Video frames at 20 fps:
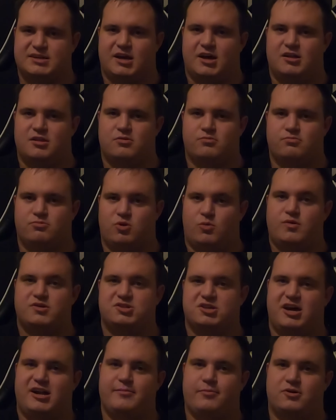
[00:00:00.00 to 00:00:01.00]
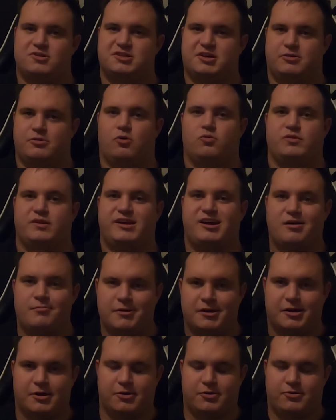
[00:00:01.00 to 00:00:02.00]
The Ridgeline in particular only
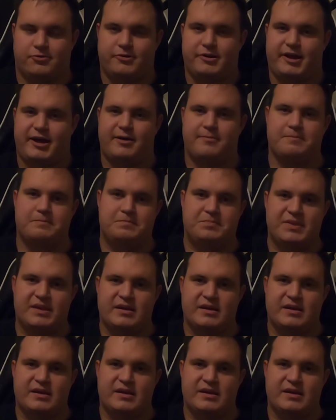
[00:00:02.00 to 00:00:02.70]
coming in crew cab.